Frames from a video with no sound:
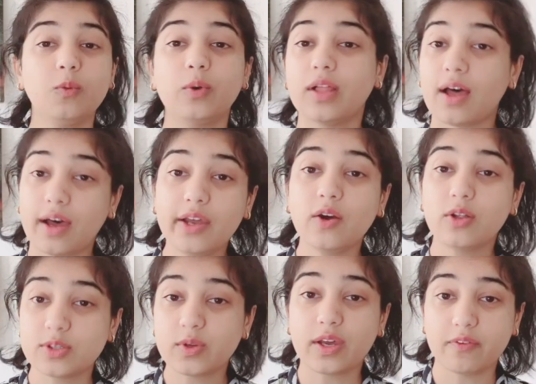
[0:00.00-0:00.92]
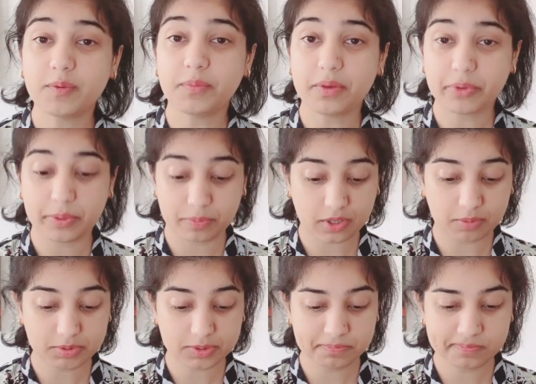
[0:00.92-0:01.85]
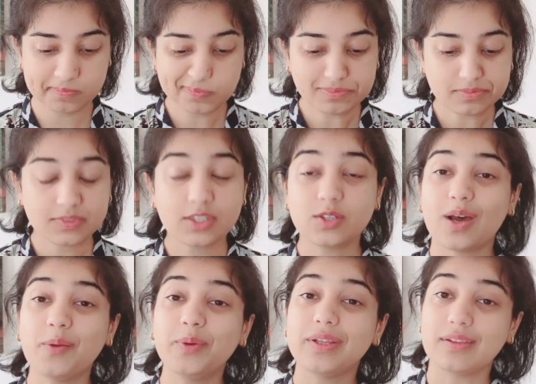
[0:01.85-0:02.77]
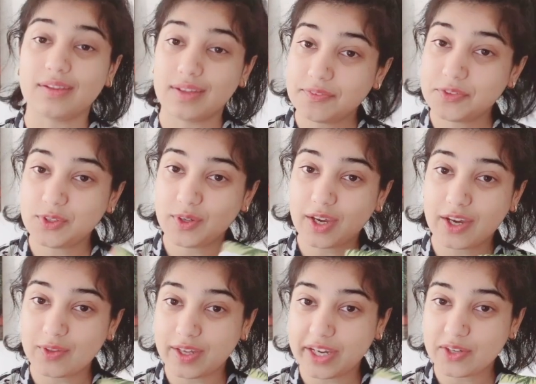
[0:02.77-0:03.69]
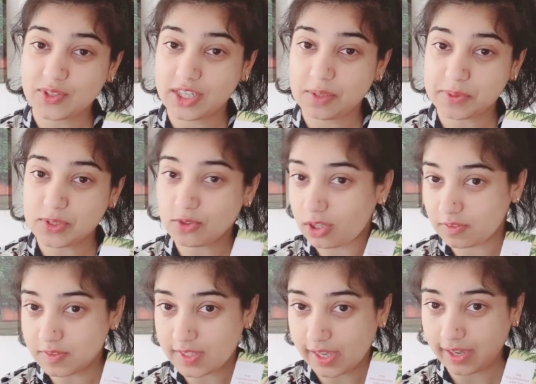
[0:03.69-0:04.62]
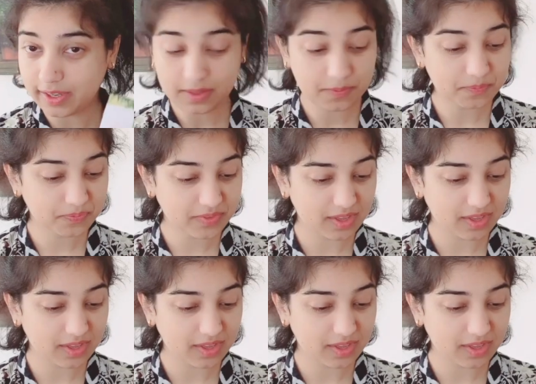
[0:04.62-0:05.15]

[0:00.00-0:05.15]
Well, I also have a memory problem, so I would love to know how the housekeeper solves that.